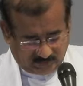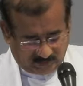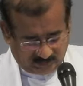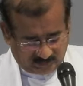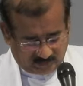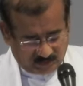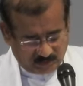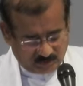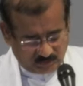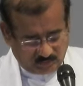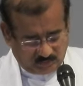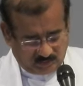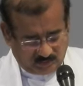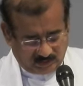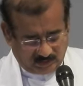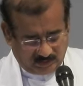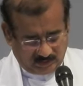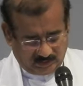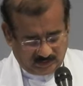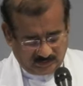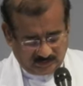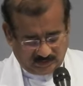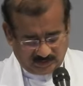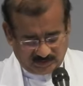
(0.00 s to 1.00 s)
And that is
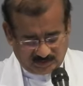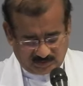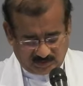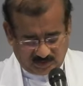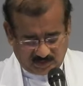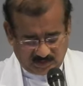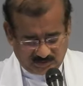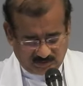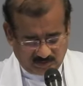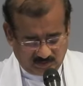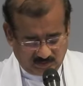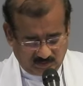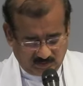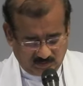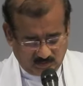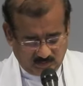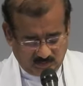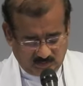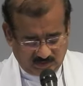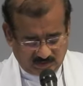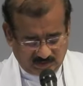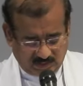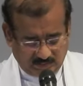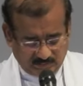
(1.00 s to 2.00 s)
why he says in
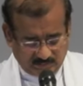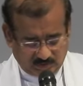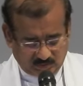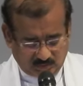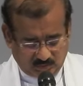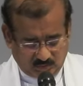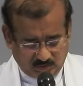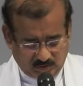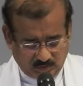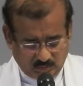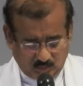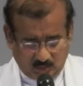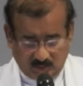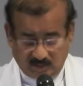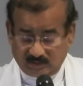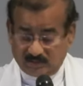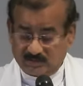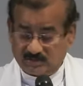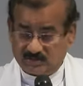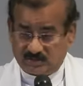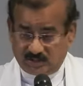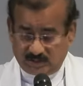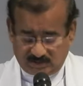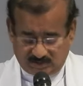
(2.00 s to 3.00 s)
Luke chapter
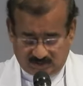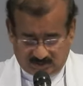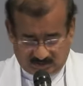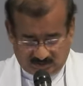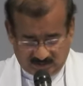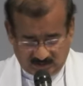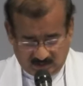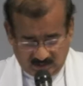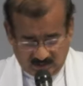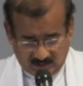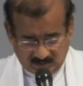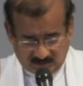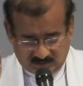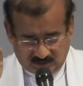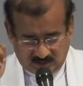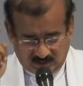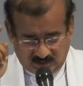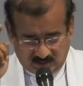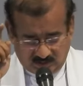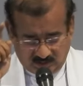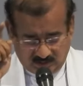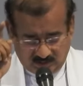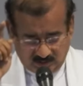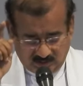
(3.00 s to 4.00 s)
21:6,
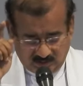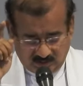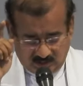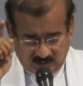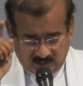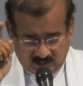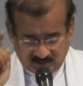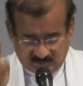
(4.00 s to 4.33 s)
saying,